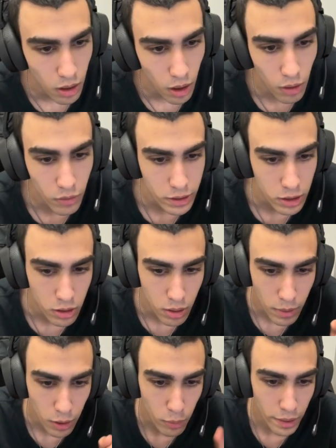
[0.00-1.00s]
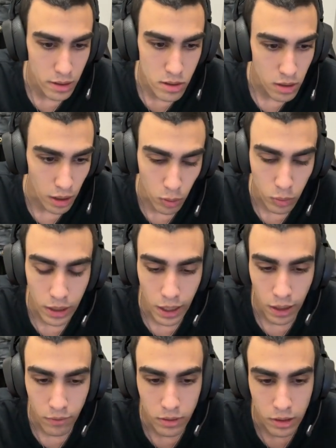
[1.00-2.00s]
Over here on my right side, we
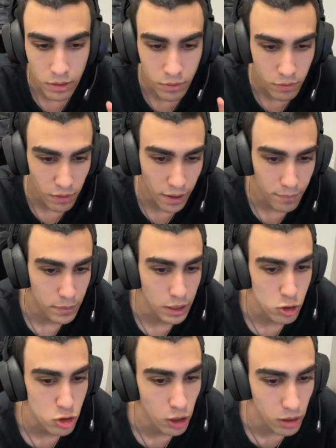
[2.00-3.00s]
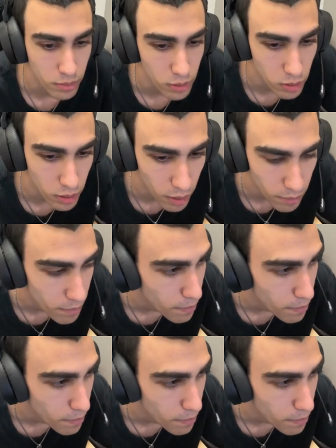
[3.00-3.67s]
have the 5 minute chart, okay?